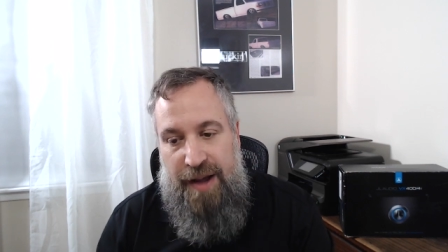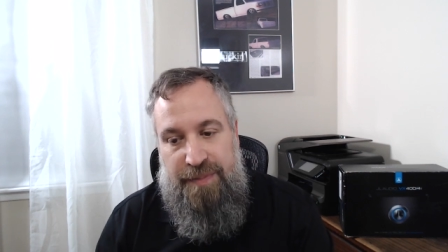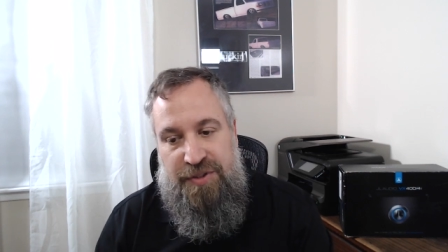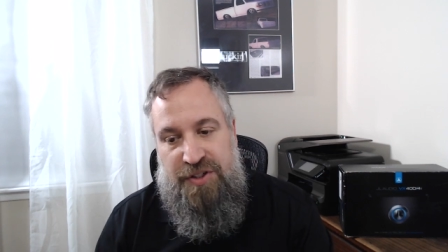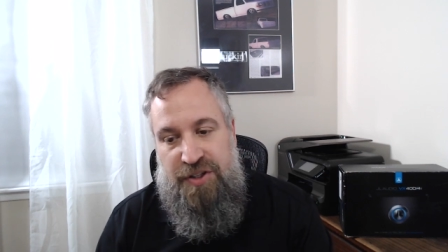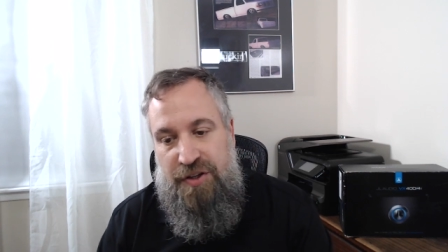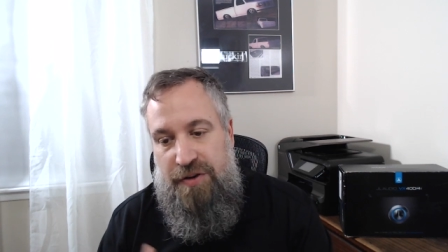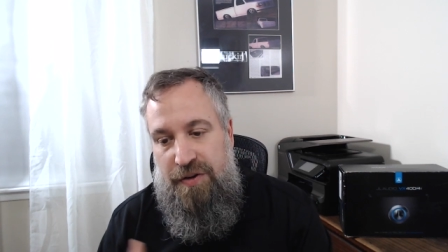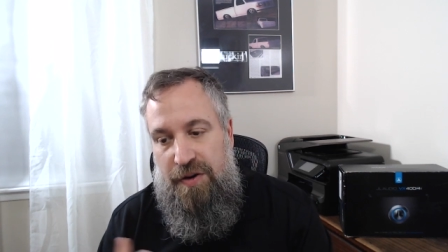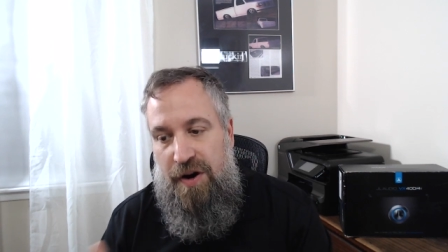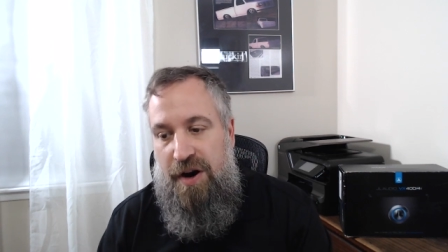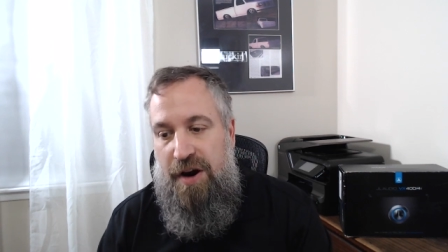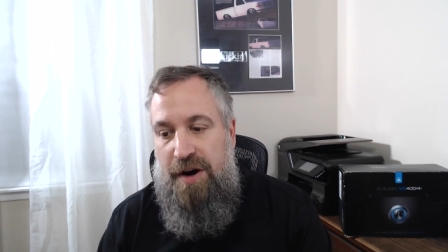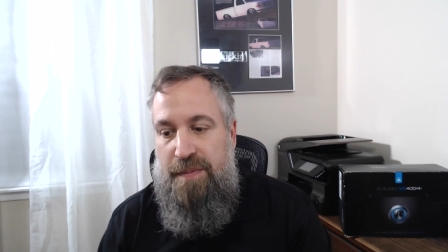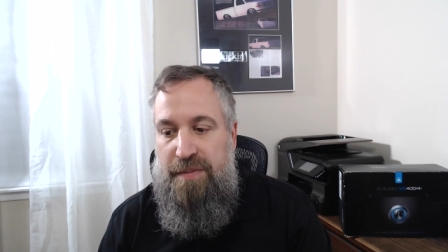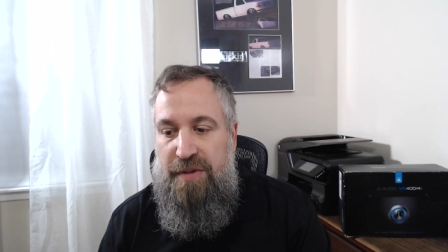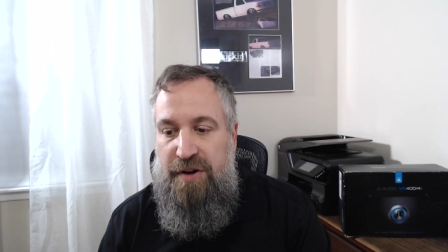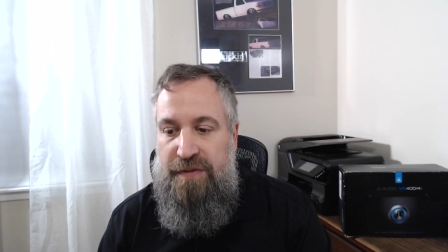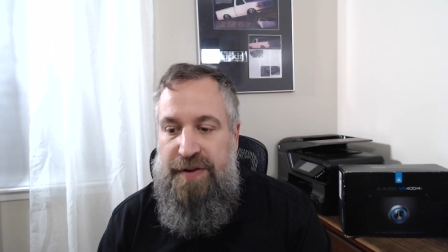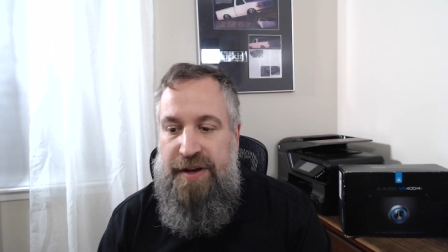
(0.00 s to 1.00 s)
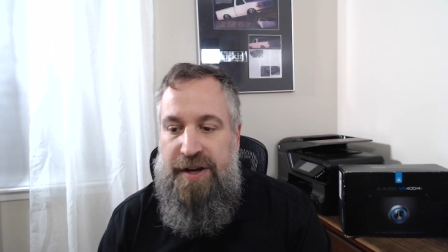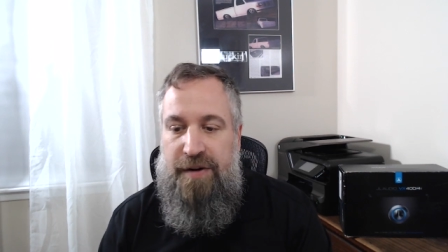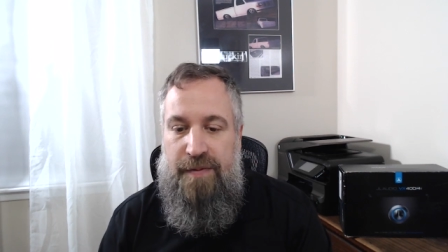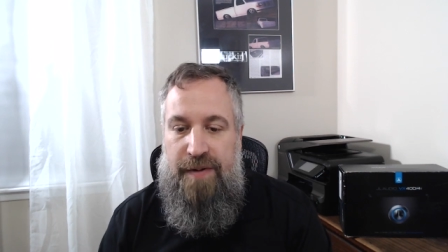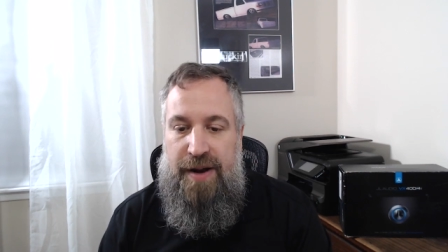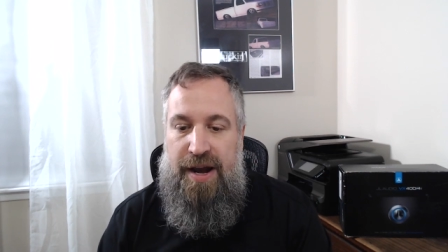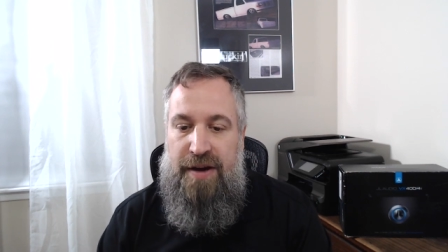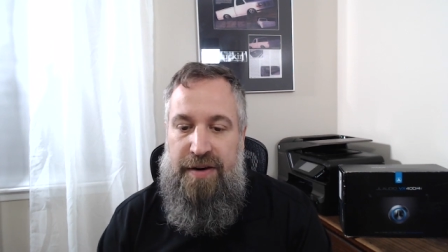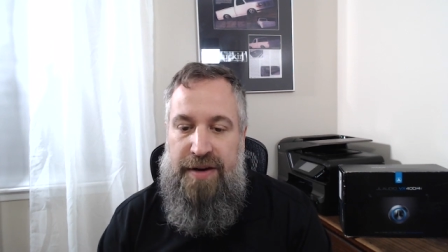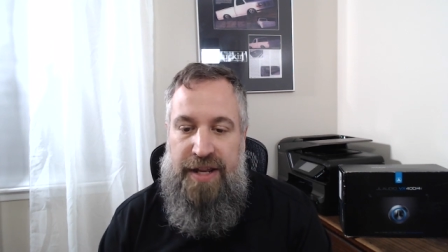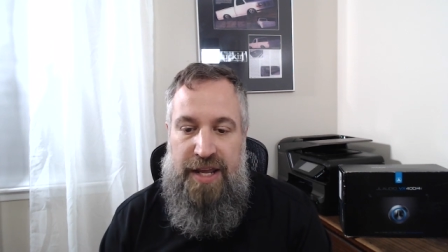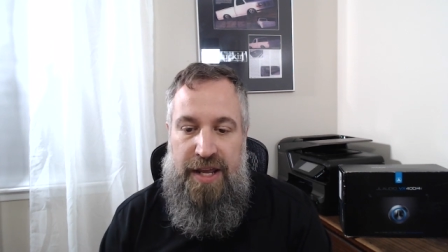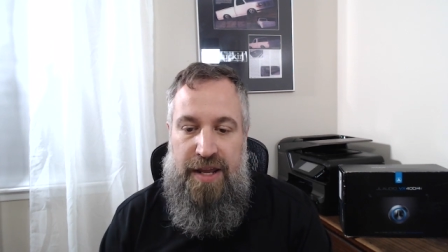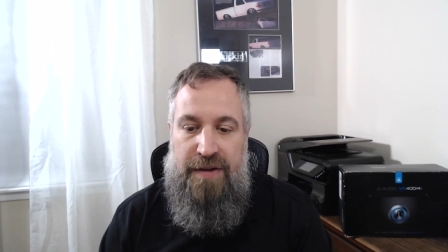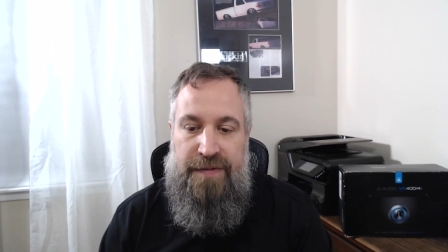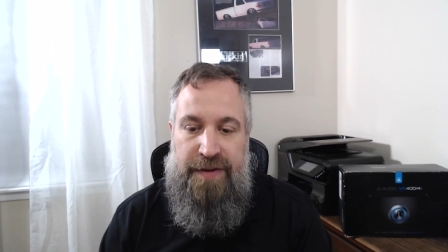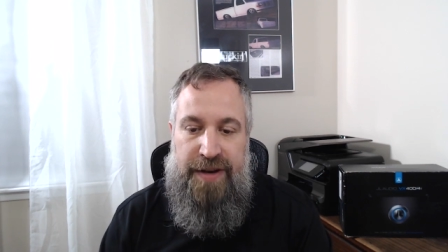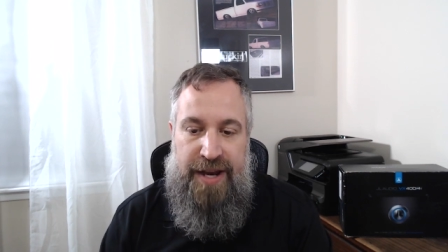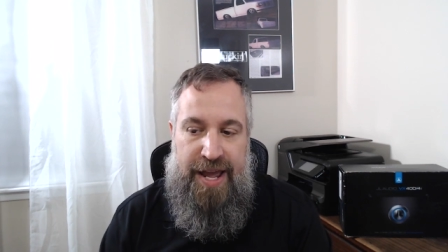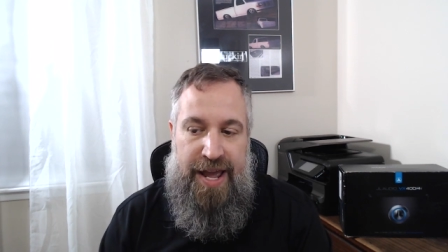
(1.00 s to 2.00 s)
So you are moving around
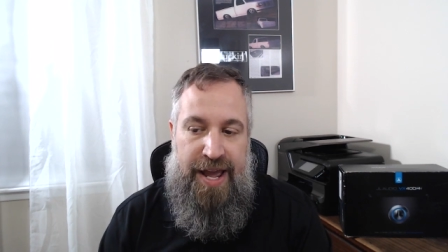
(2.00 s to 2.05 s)
even